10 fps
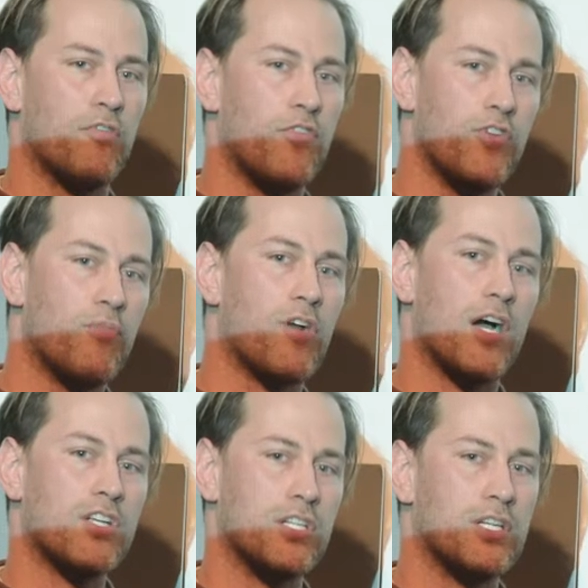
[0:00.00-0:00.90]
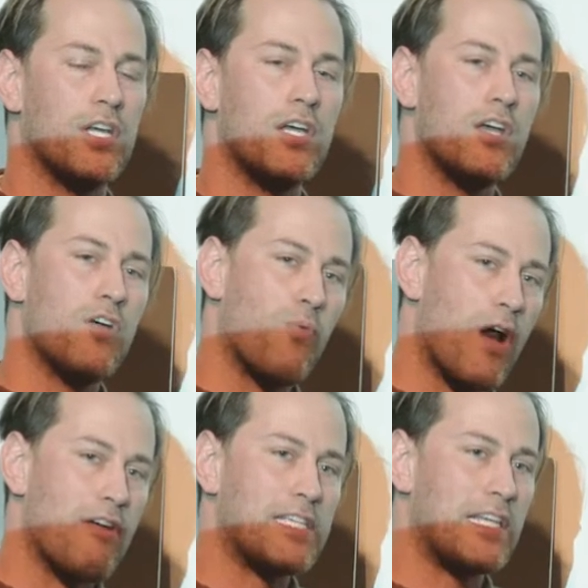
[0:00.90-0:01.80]
food production,
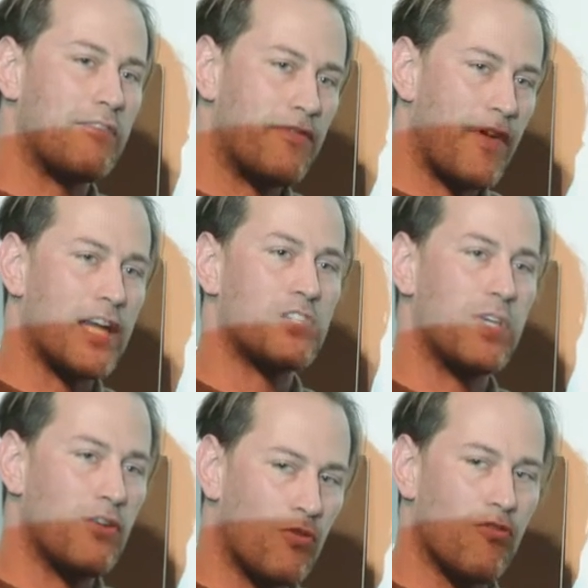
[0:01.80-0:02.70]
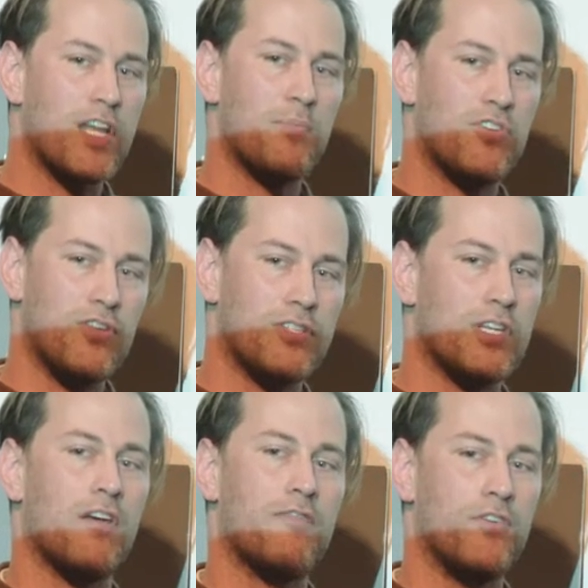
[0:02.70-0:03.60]
whereas in fact we already produce
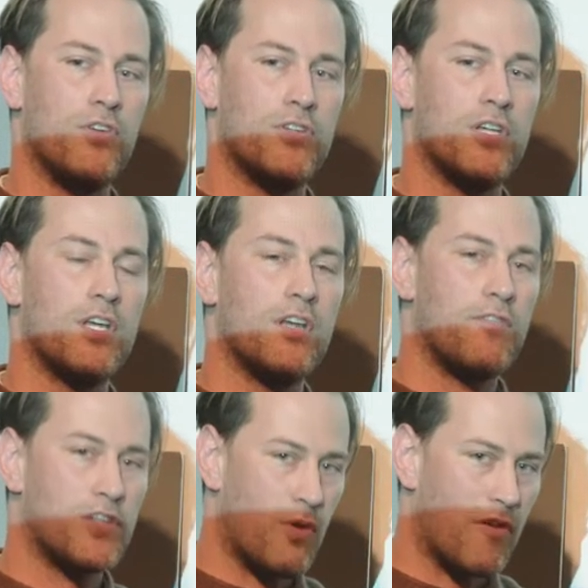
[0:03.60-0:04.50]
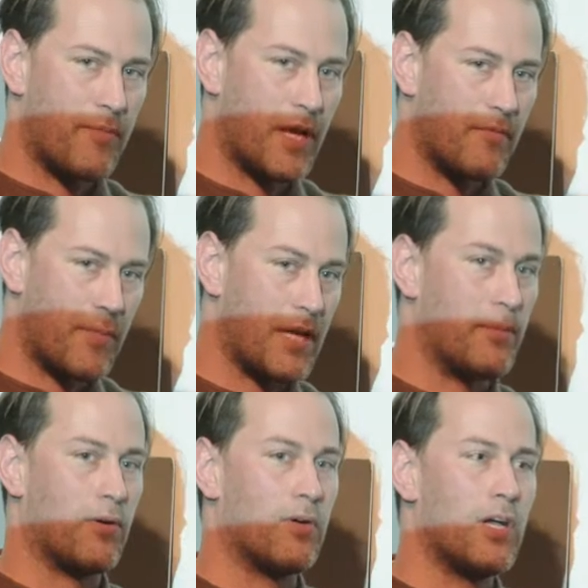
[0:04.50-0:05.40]
enough food for 12 billion
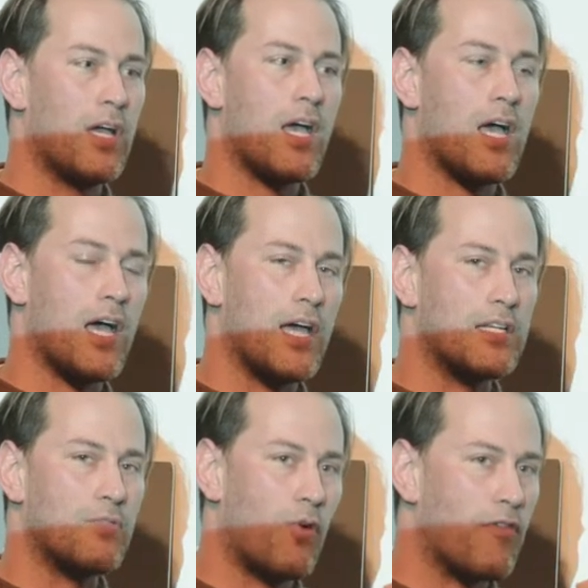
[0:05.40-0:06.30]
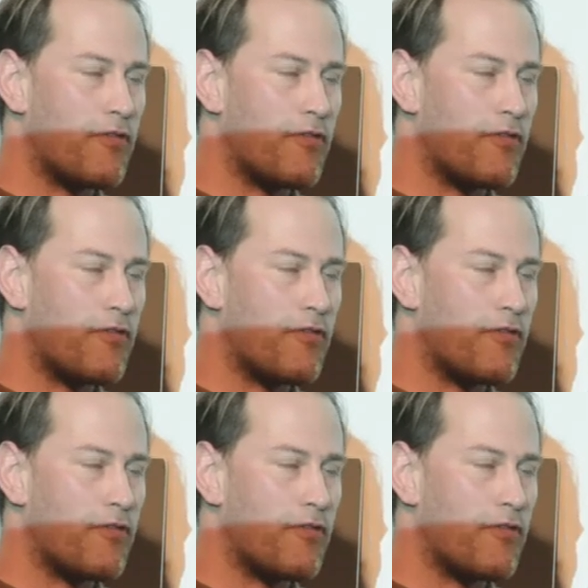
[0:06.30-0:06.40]
people. And what